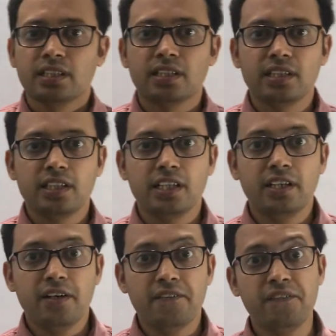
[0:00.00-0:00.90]

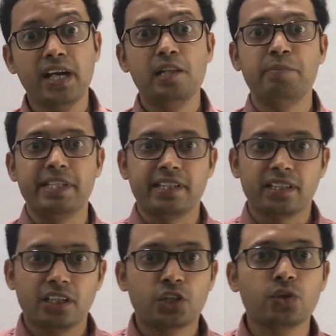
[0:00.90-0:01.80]
a
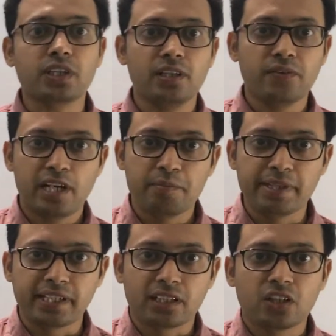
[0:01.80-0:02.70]
well-being, a total
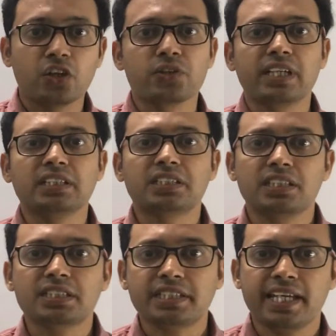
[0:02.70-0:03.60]
well-being, or you can say a
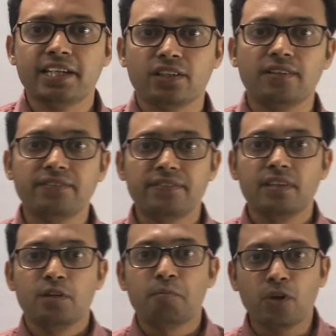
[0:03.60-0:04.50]
state
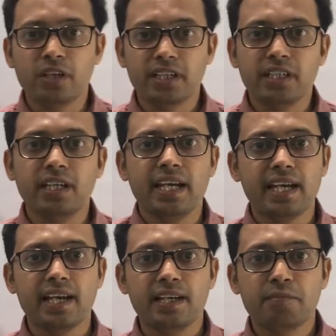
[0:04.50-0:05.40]
of body
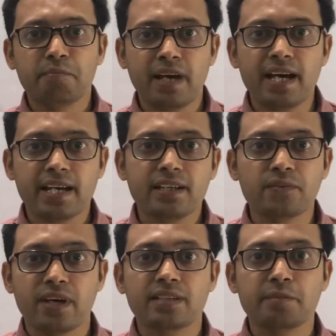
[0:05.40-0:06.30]
and mind
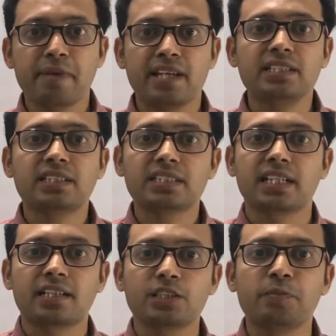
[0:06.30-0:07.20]
where the balances
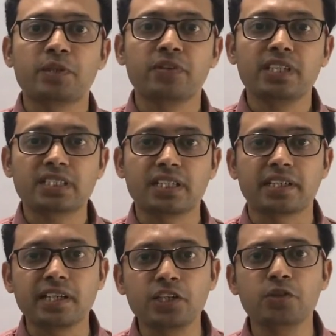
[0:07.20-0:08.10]
occurs between a
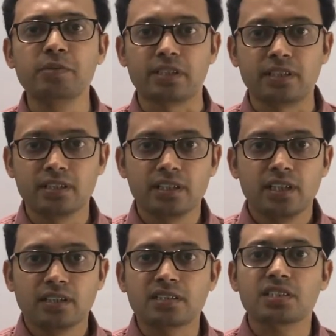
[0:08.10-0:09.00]
certain human.
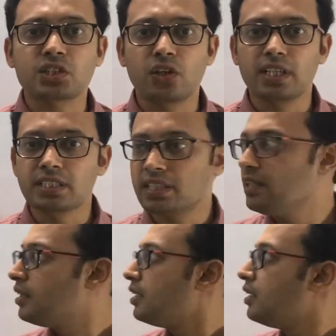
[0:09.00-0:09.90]
This is called as
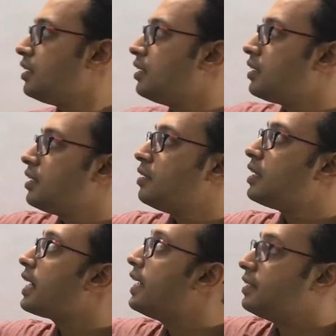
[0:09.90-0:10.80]

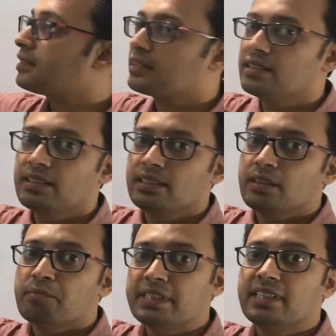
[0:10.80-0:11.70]
health.
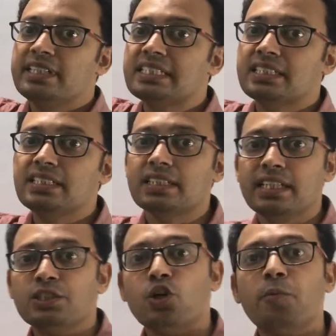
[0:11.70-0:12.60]
But the disease
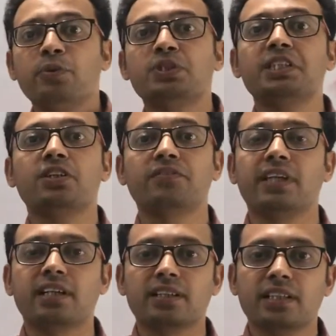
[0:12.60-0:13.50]
is opposite of
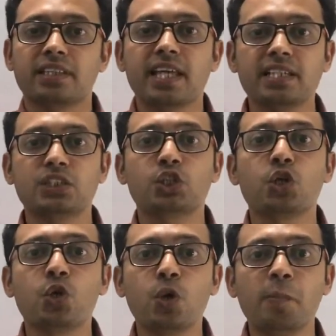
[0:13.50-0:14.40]
that. There is
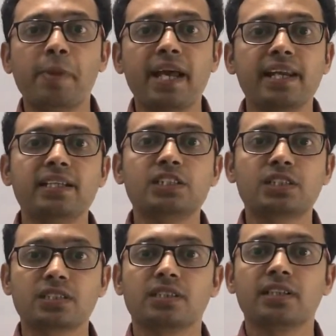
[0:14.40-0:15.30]
no
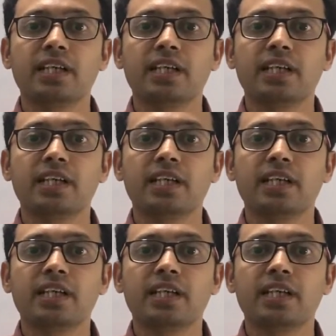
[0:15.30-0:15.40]
balance